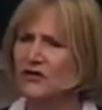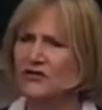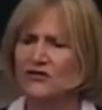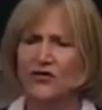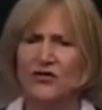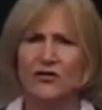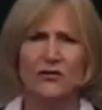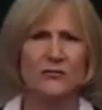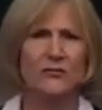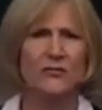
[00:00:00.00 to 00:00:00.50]

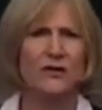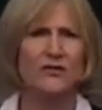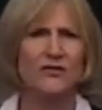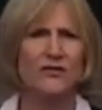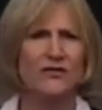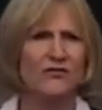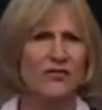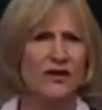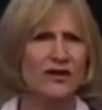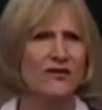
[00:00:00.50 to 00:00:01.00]
So the
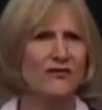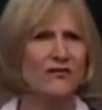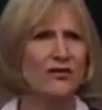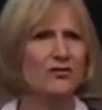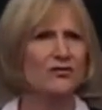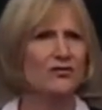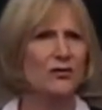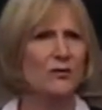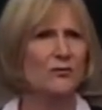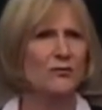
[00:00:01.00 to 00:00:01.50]
myth, if any of
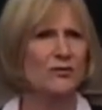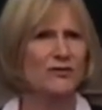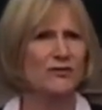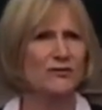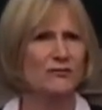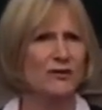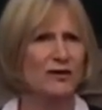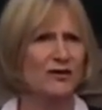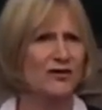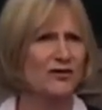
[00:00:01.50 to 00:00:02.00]
you grew up
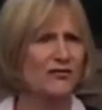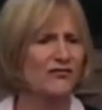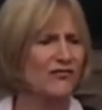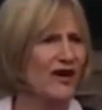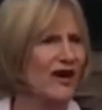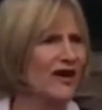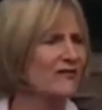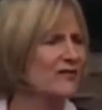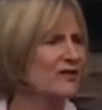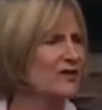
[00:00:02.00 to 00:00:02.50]
with the myth of
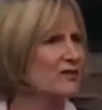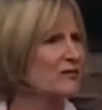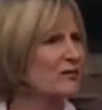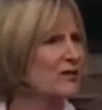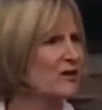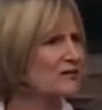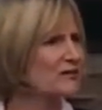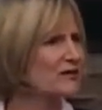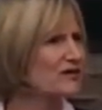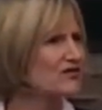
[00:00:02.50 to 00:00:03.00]
5
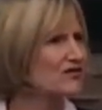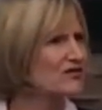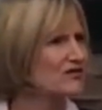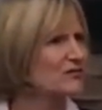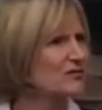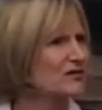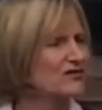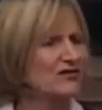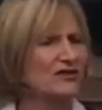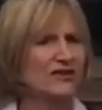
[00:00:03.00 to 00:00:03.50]
Arab armies
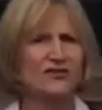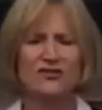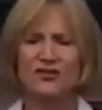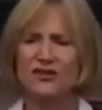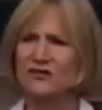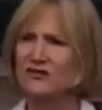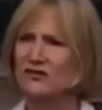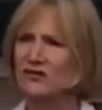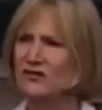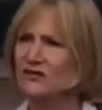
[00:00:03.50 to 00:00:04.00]

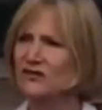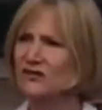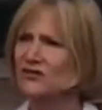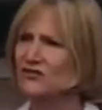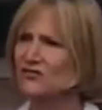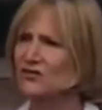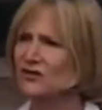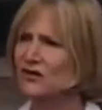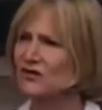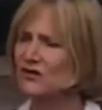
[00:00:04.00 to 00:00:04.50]
besieging little
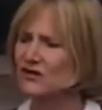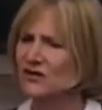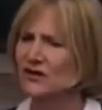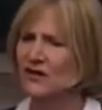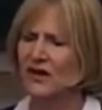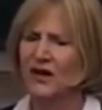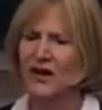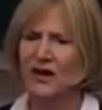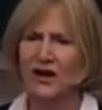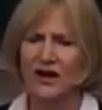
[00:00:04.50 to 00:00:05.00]
Israel,
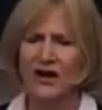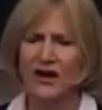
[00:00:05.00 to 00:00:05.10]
